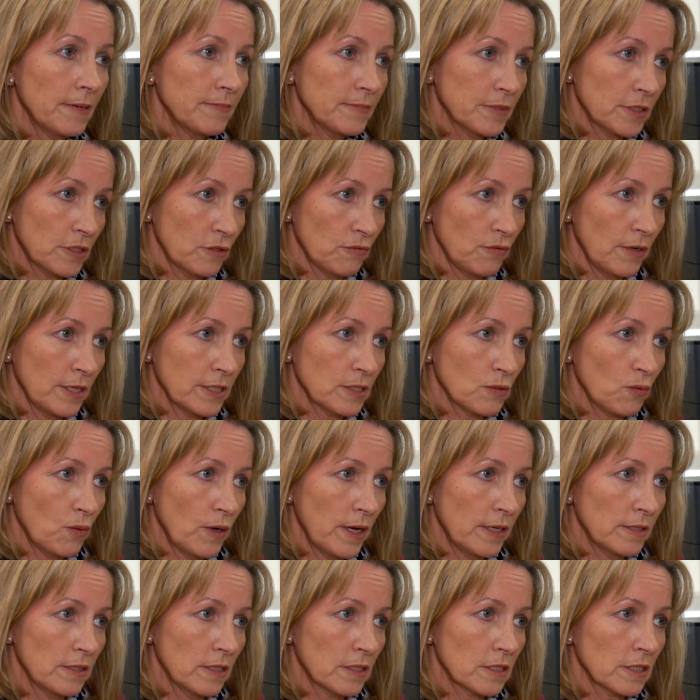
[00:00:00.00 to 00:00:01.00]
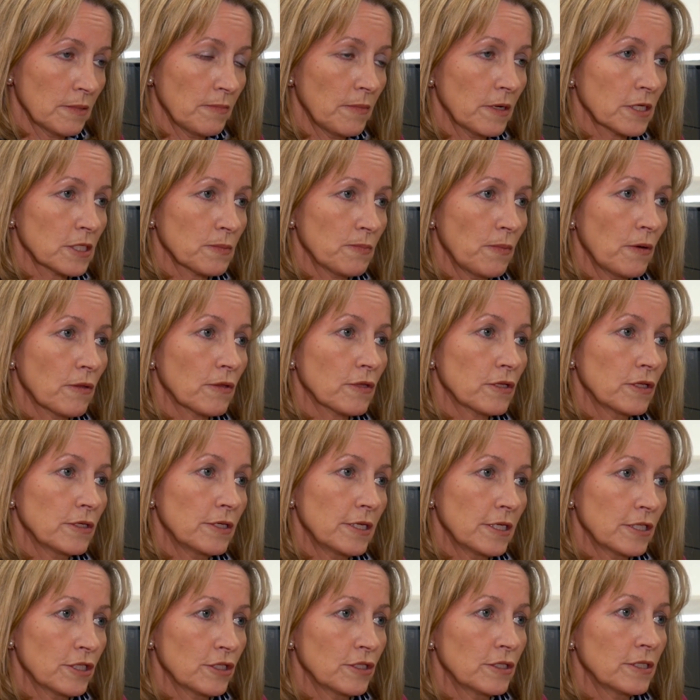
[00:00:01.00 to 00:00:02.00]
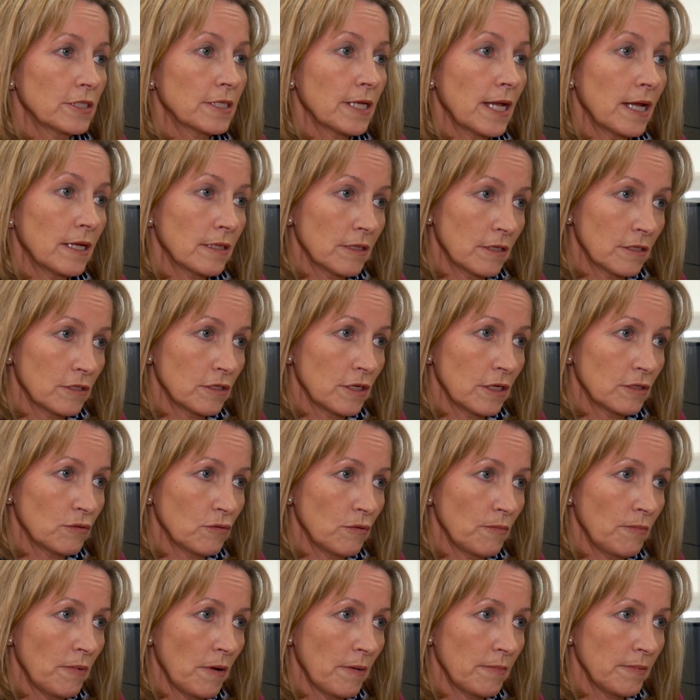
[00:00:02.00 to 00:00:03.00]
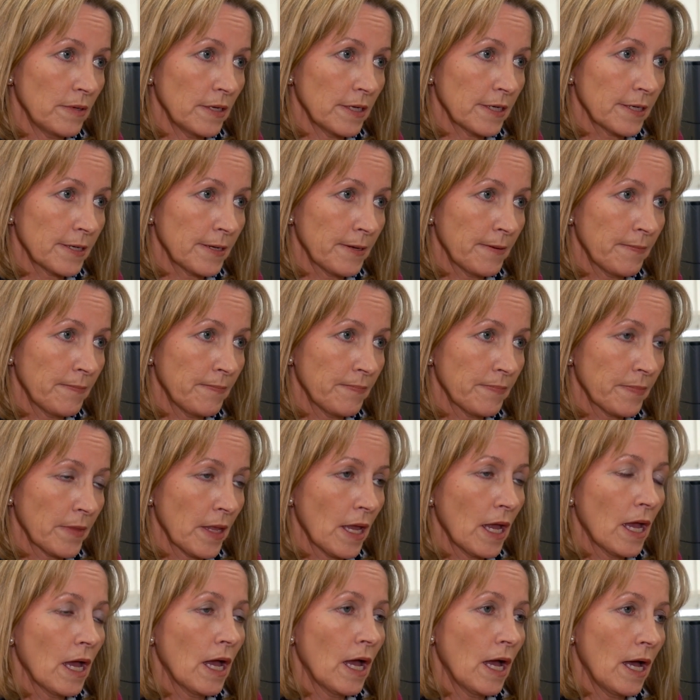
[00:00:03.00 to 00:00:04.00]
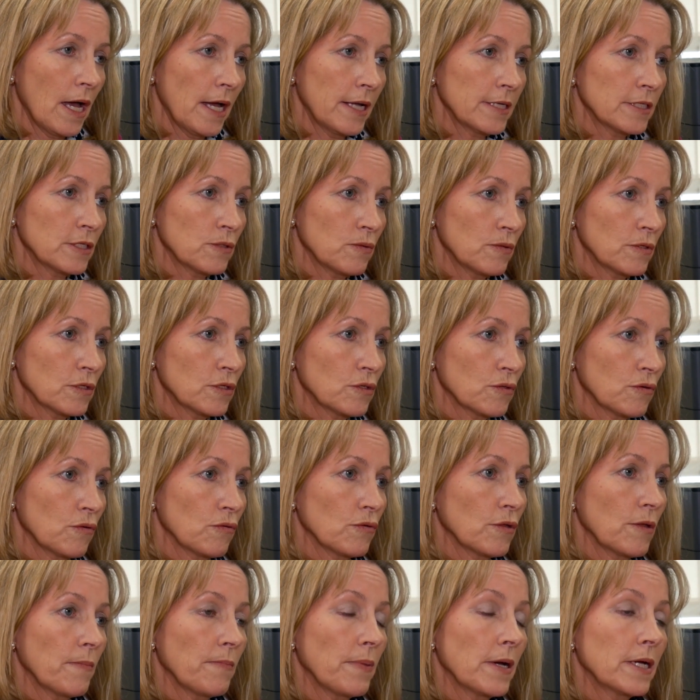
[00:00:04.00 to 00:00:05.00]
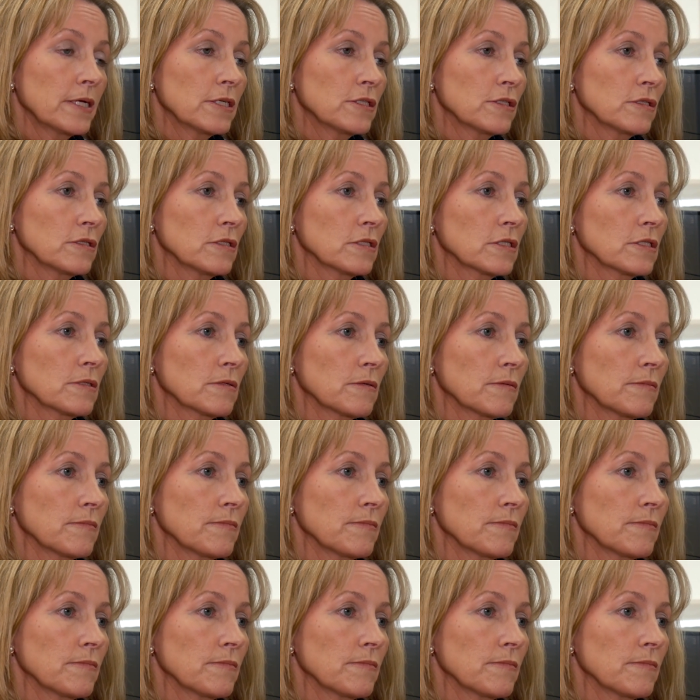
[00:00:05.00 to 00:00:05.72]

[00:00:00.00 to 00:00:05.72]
aims to raise awareness amongst both clinicians and the general public, and to ensure that patients